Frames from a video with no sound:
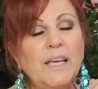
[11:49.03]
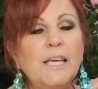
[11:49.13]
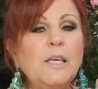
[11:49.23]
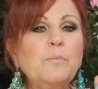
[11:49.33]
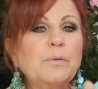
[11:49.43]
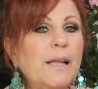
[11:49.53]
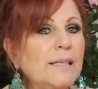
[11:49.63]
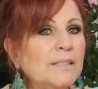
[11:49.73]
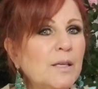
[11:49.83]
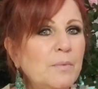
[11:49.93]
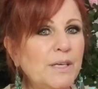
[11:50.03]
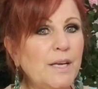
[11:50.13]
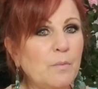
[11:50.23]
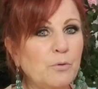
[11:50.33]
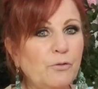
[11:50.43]
He blessed them in a
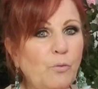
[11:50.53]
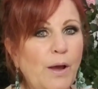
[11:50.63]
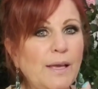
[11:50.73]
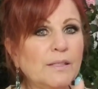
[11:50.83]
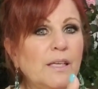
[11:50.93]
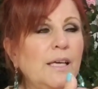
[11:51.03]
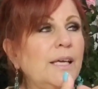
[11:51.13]
number of ways.